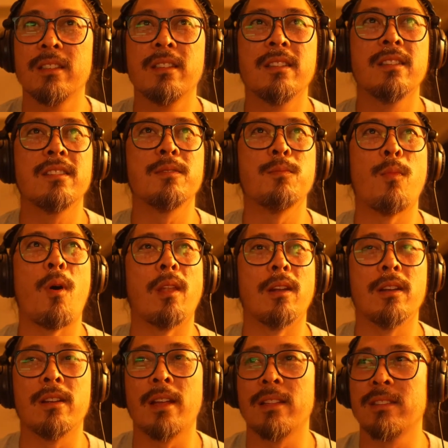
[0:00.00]

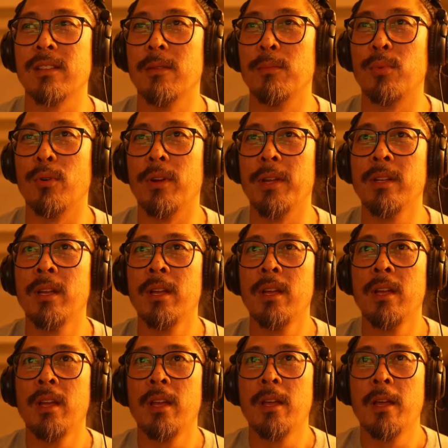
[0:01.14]
smaller at some point.
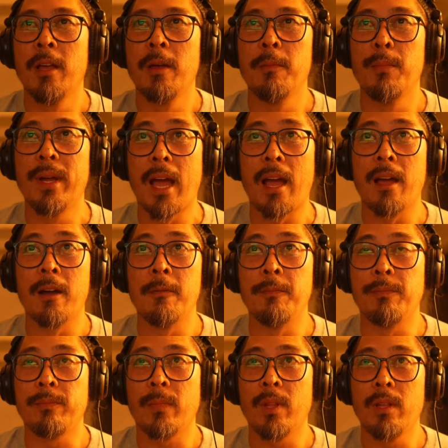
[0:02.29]
But yeah,
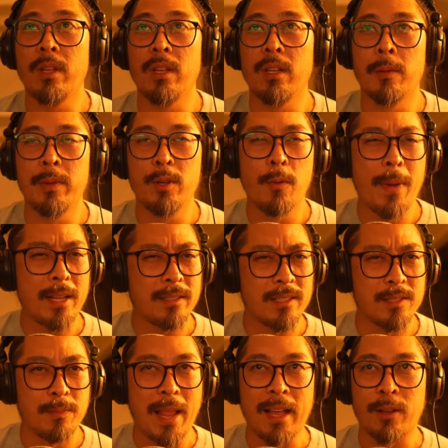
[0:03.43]
let me go back to this
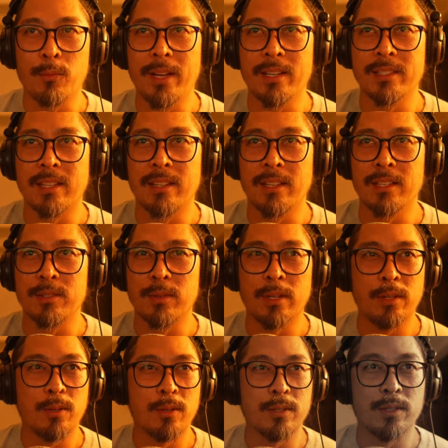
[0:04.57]
black and white because I think it's really
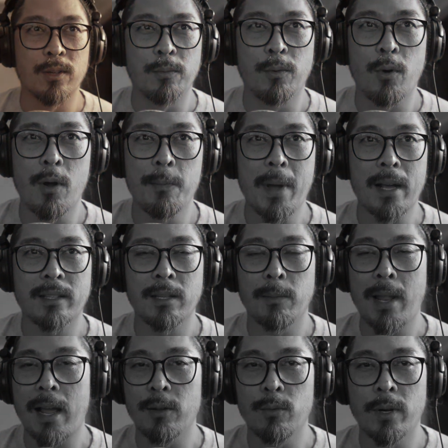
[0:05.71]
cool. So going back to the
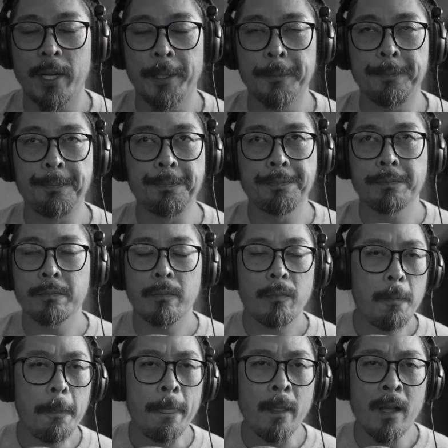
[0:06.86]
black and white,
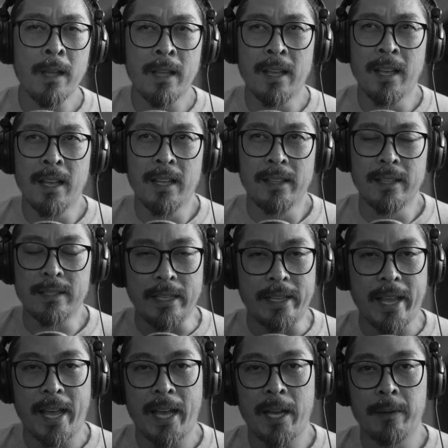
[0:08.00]
this
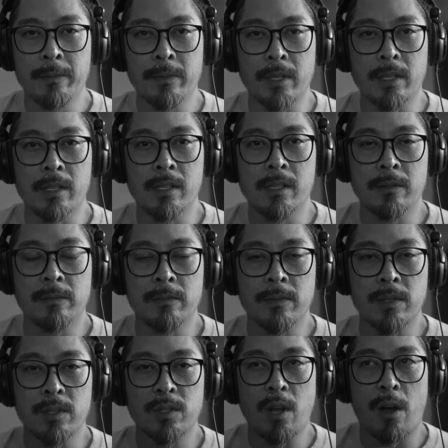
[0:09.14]
Ecamm
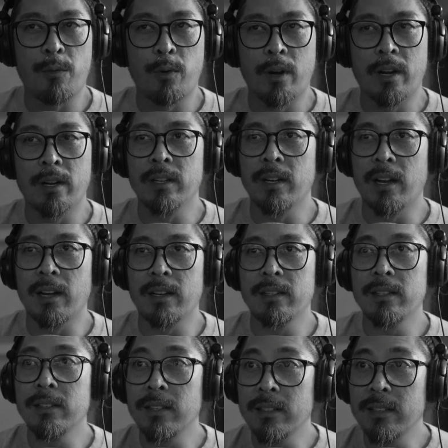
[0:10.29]
software,
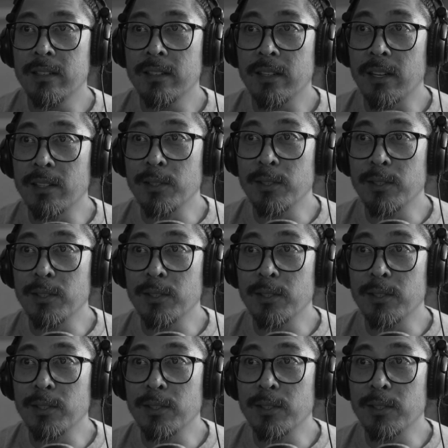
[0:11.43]
I